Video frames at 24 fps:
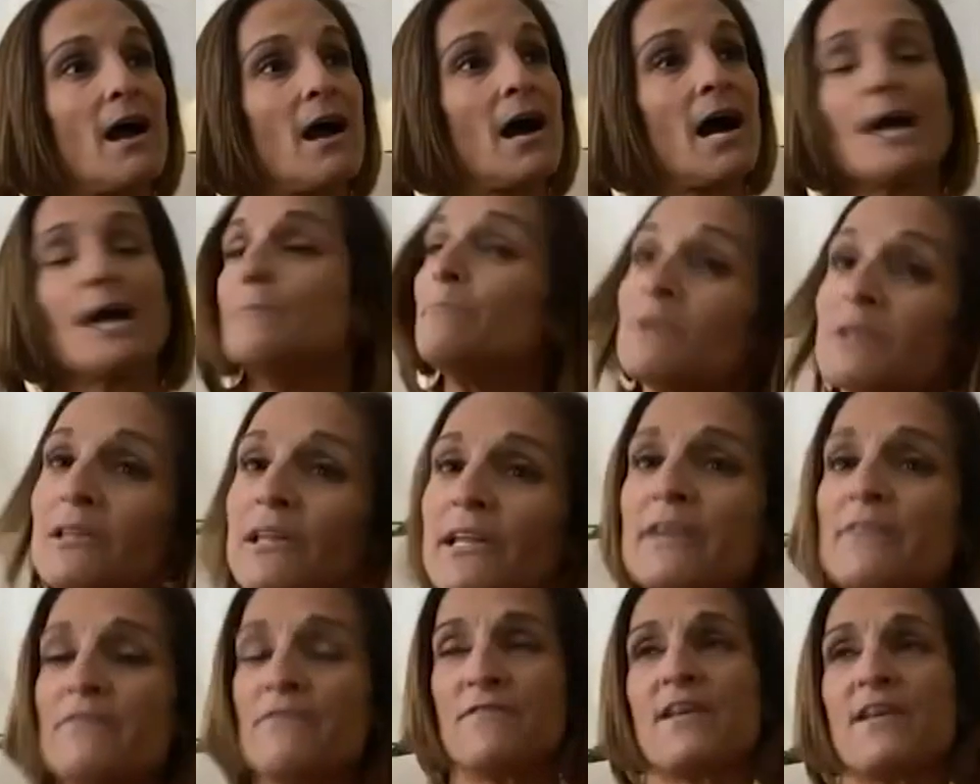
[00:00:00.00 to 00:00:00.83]
I
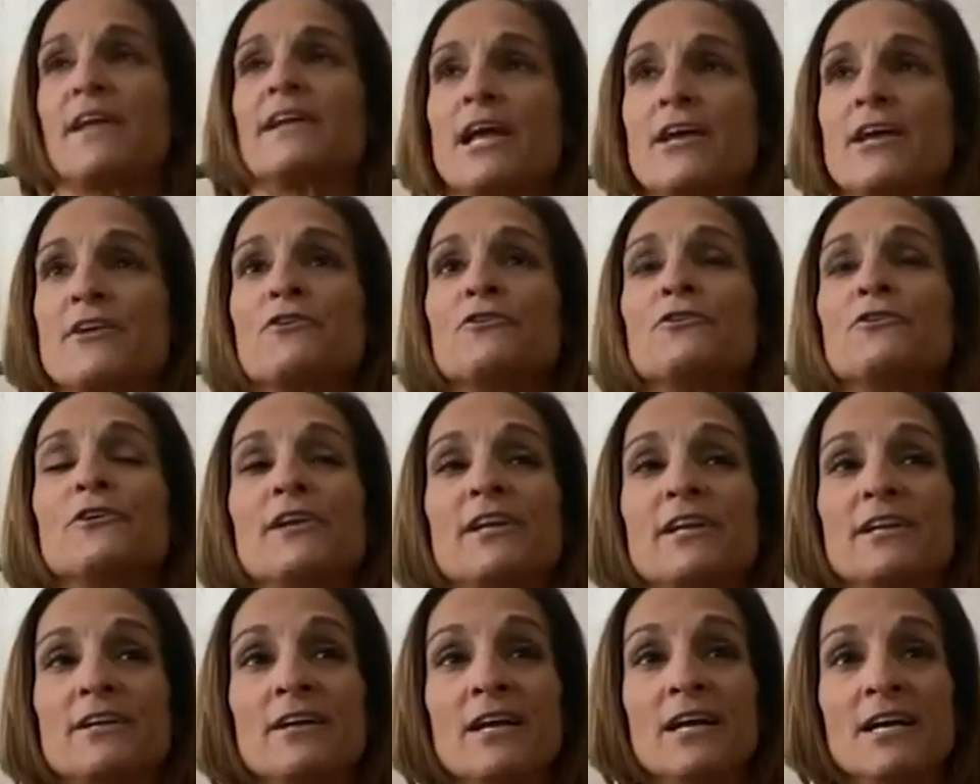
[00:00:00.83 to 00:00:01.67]
believed that I could.
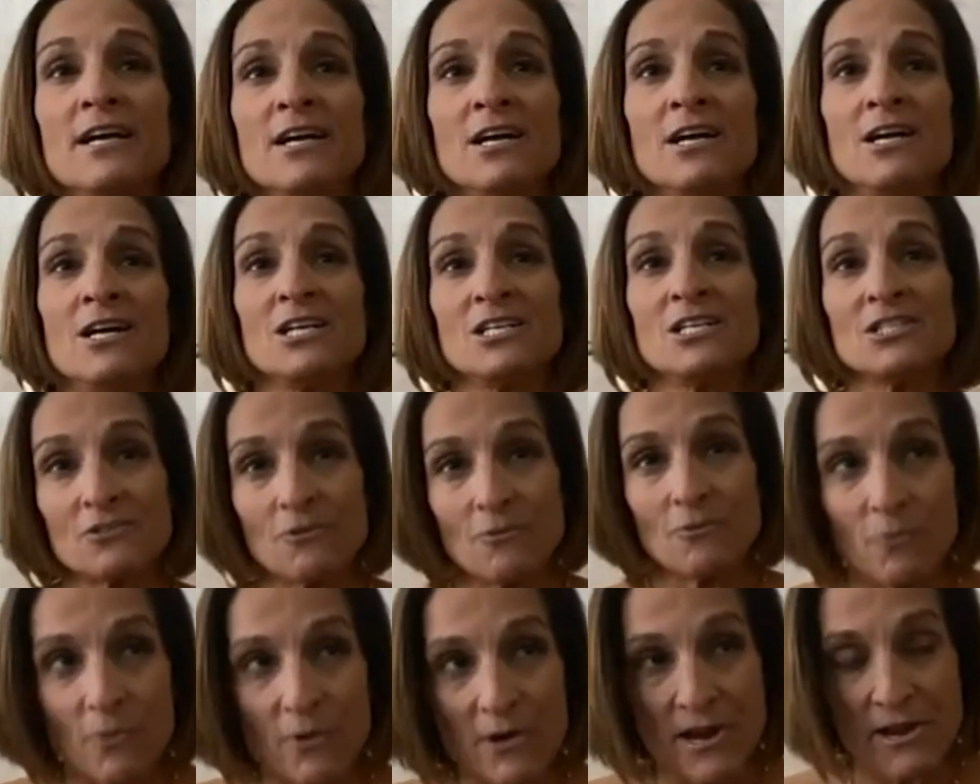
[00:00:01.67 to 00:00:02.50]
And
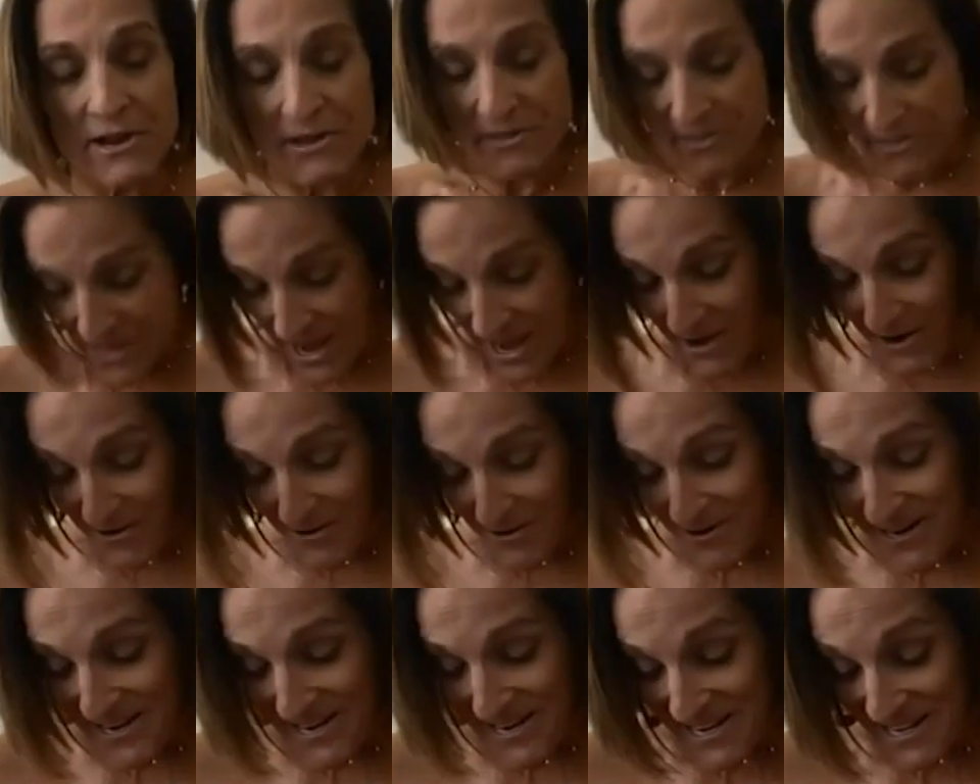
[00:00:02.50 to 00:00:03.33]
so we're
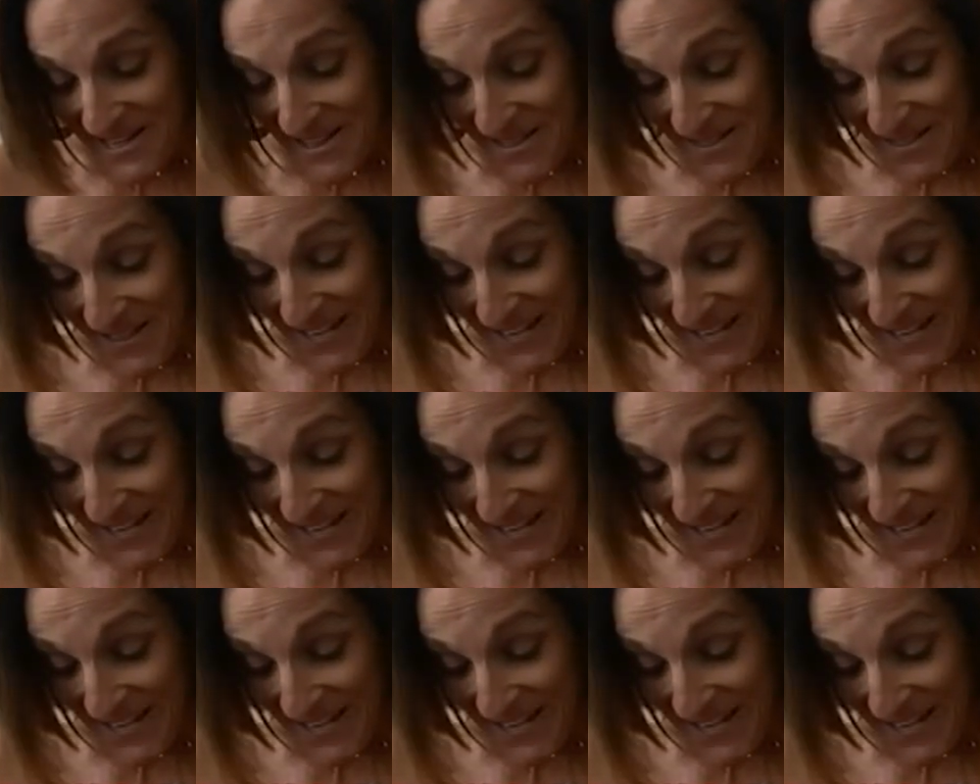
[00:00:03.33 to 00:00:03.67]
there in